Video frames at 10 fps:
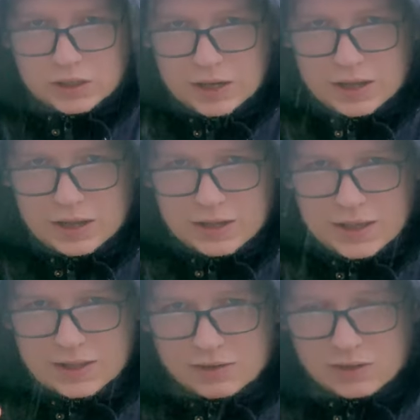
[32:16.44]
uh,
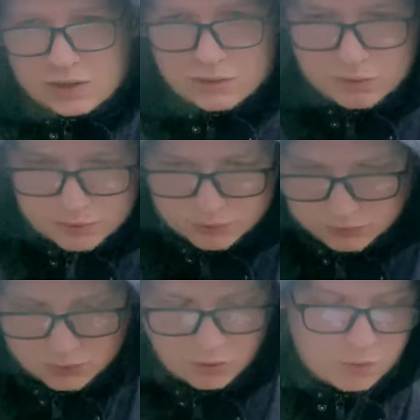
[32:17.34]
in
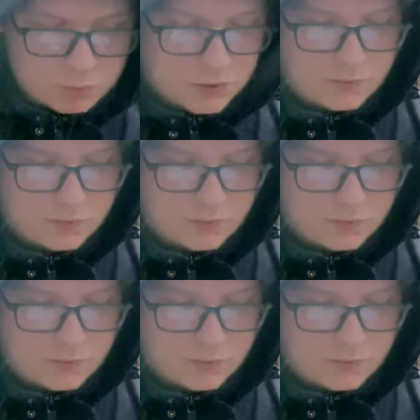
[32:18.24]
Europe,